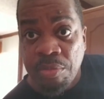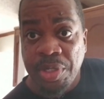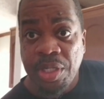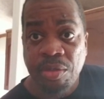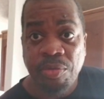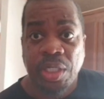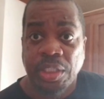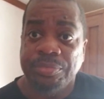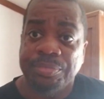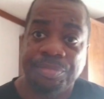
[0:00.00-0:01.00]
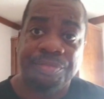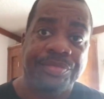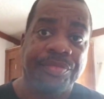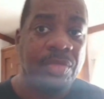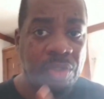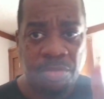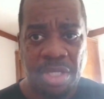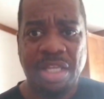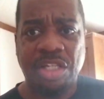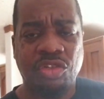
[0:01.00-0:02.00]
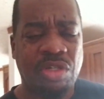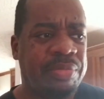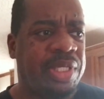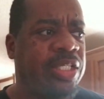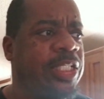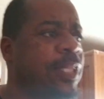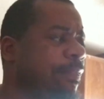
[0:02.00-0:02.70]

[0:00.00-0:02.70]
But anyway, I'll catch you in a minute.